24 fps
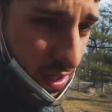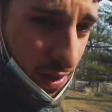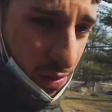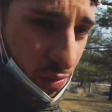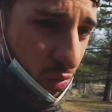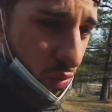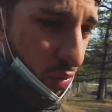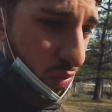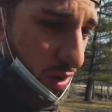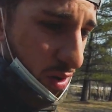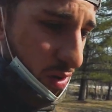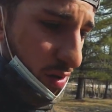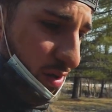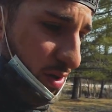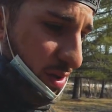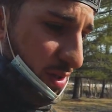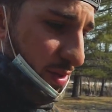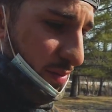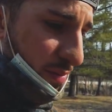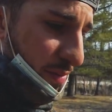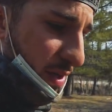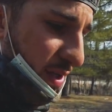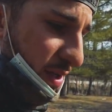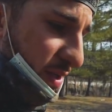and it
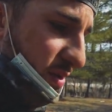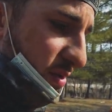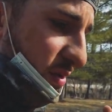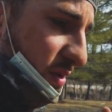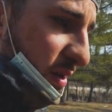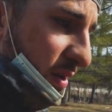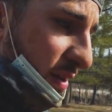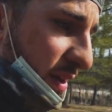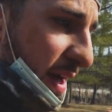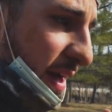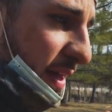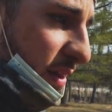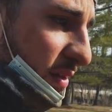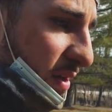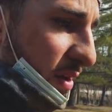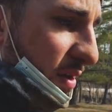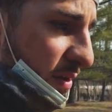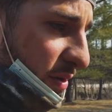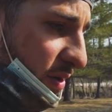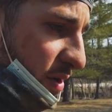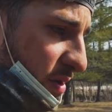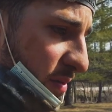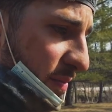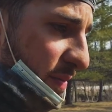worked, but it took a lot
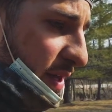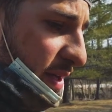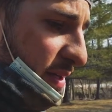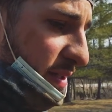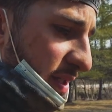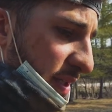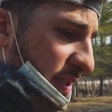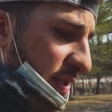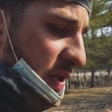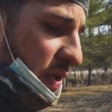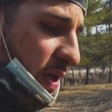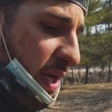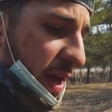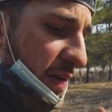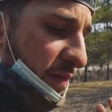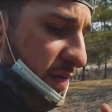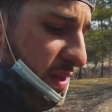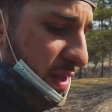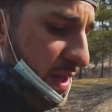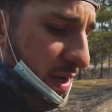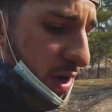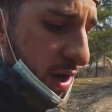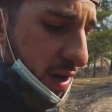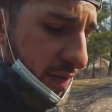longer because it took
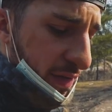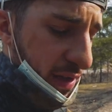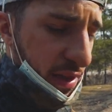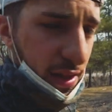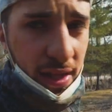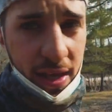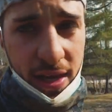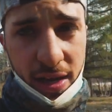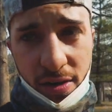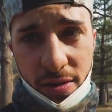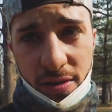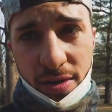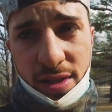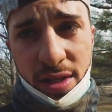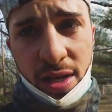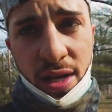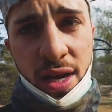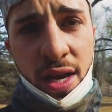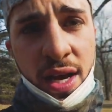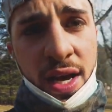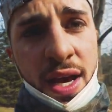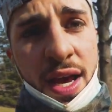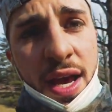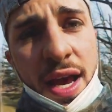everything off in layers.
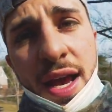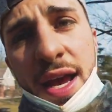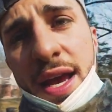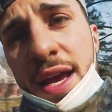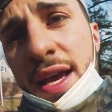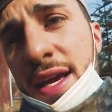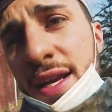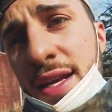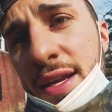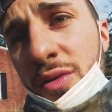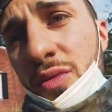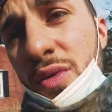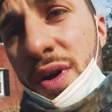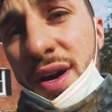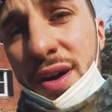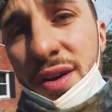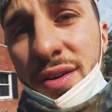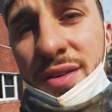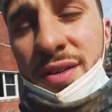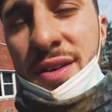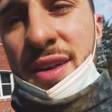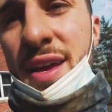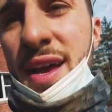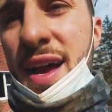And it,
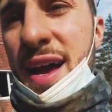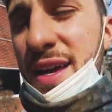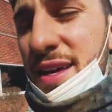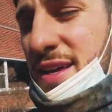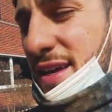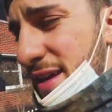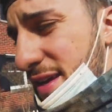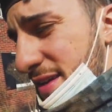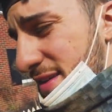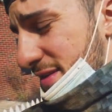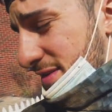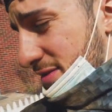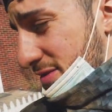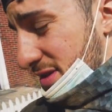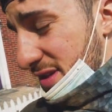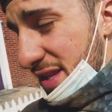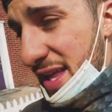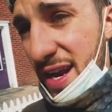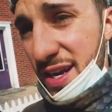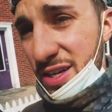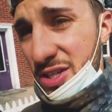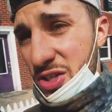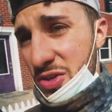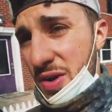well, I, there's a
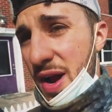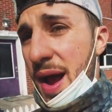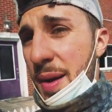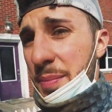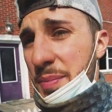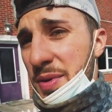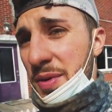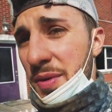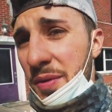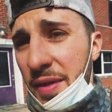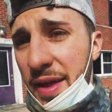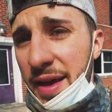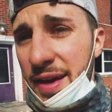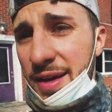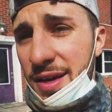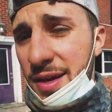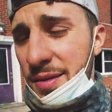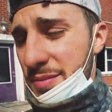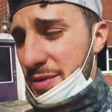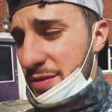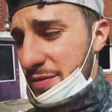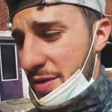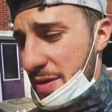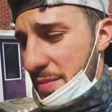lot of shrapnel that
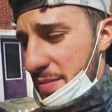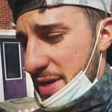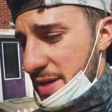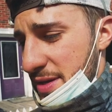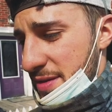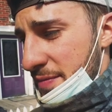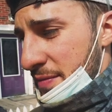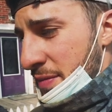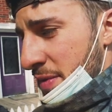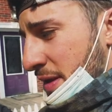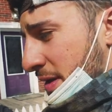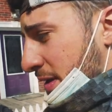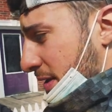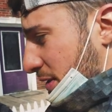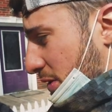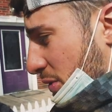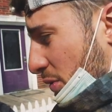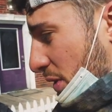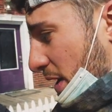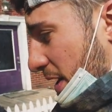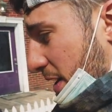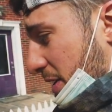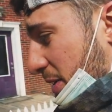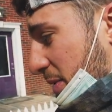comes from it. The
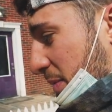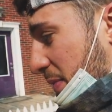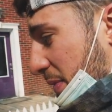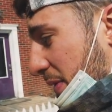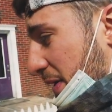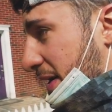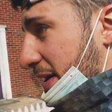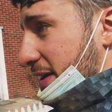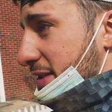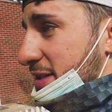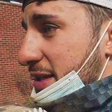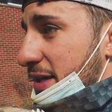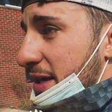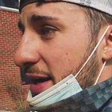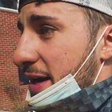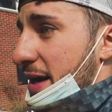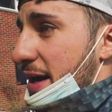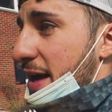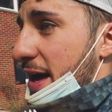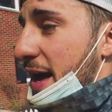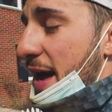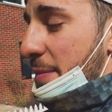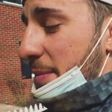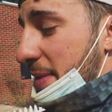wire brush
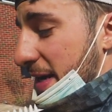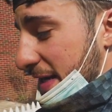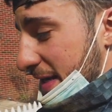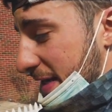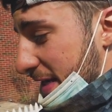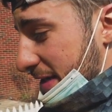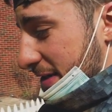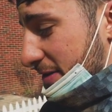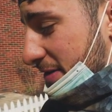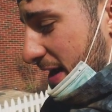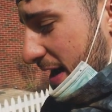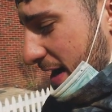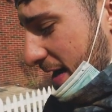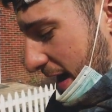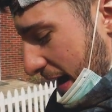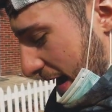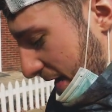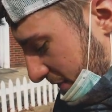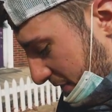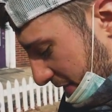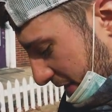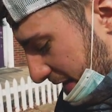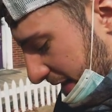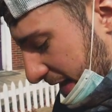I'm not kidding you. I,
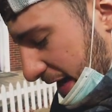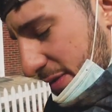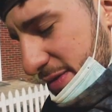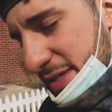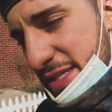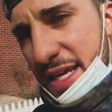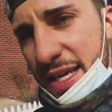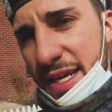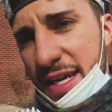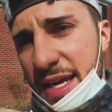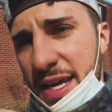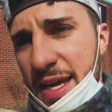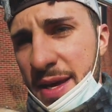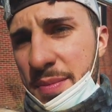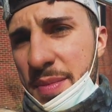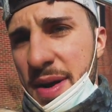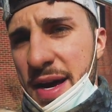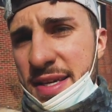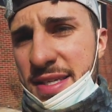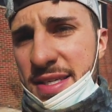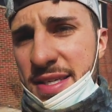I, felt like I was getting hit by